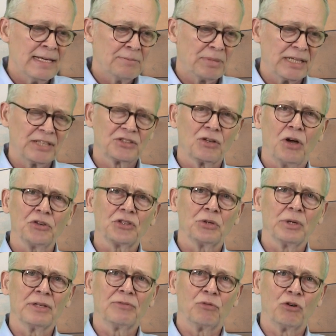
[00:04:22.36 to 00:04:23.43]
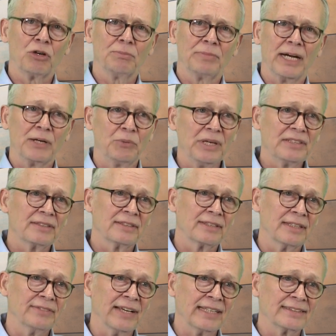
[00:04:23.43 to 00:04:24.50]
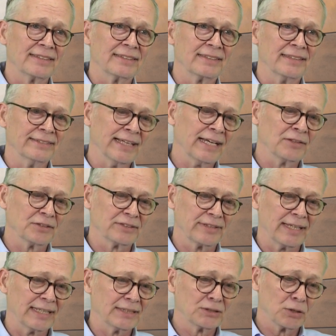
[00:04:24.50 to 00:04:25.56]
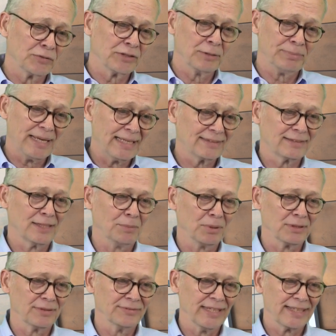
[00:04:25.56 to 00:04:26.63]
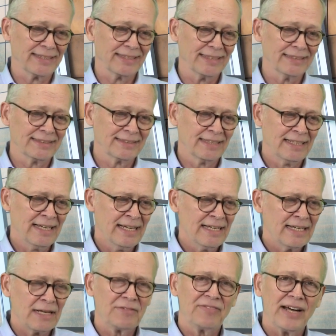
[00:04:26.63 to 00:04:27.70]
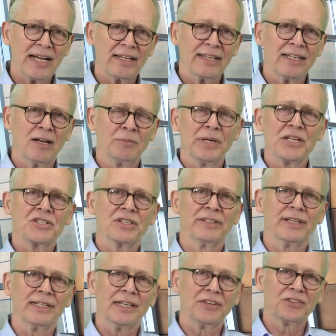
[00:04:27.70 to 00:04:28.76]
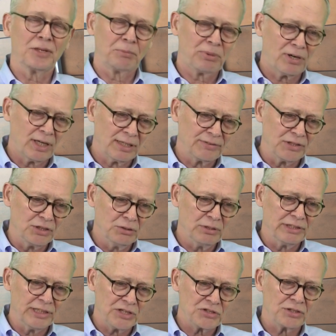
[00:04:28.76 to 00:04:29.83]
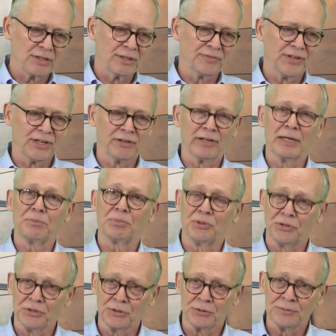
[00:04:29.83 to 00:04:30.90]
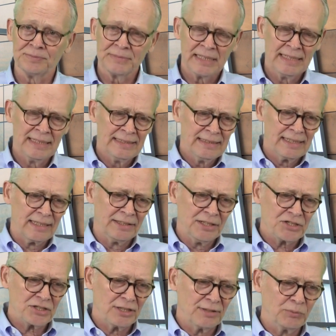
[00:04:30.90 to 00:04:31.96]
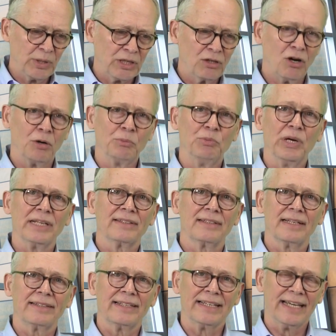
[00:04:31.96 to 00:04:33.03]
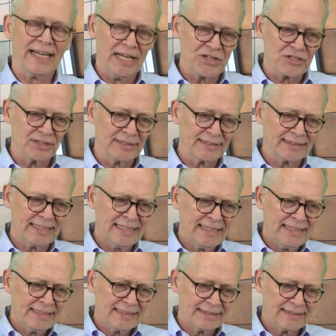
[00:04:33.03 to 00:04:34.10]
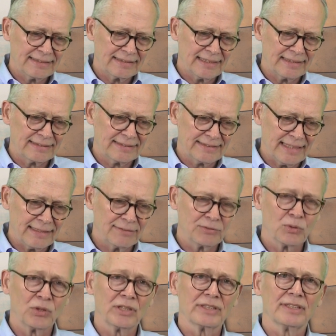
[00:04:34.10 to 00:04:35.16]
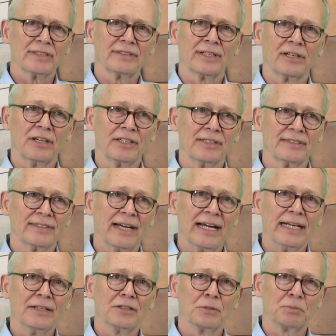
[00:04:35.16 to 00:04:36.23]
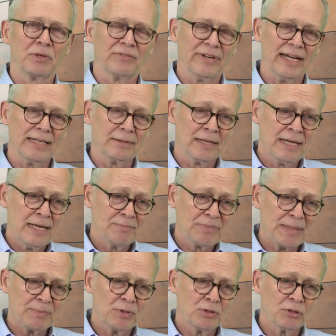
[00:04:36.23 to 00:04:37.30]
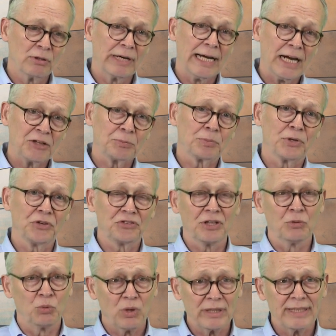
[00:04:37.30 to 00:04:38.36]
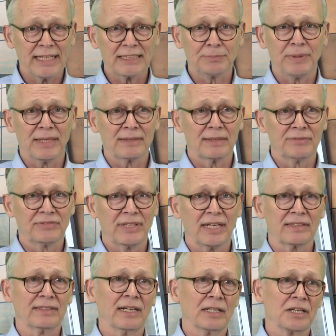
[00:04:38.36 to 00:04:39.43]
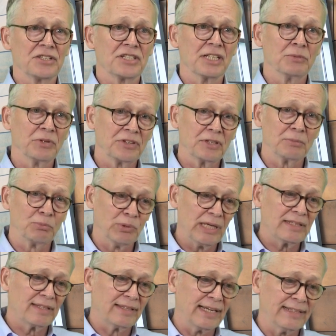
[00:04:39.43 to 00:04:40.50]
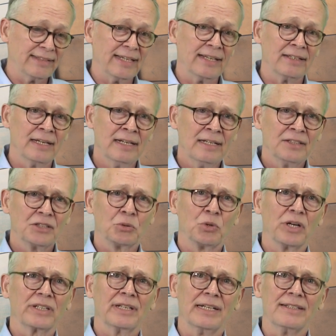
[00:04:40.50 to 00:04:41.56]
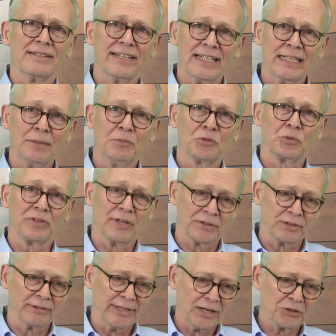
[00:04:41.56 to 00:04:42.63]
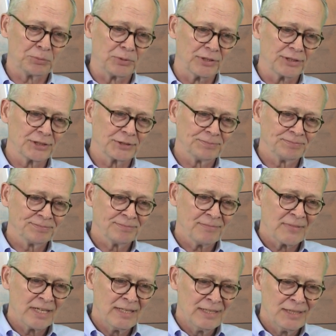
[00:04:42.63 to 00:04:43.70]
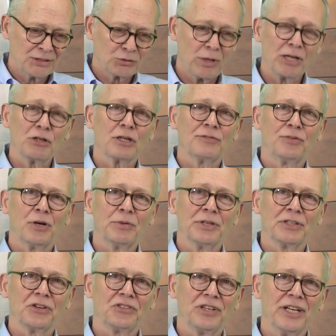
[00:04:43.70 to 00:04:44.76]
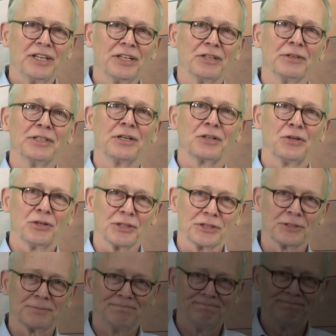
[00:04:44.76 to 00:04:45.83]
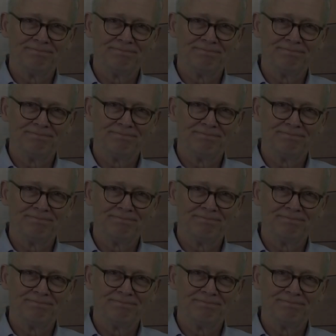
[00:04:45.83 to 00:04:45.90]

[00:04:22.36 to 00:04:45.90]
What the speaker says: But it's also informed by recent advances in nanoscience over the past couple of decades. And finally, I'll mention that it's a part of a new initiative here at Purdue, an initiative we call Breadth at the Edges. This is a set of courses that are designed to provide people who are experts in one aspect of technology with the breadth they need to work on teams with other experts. So I look forward to seeing you in the course.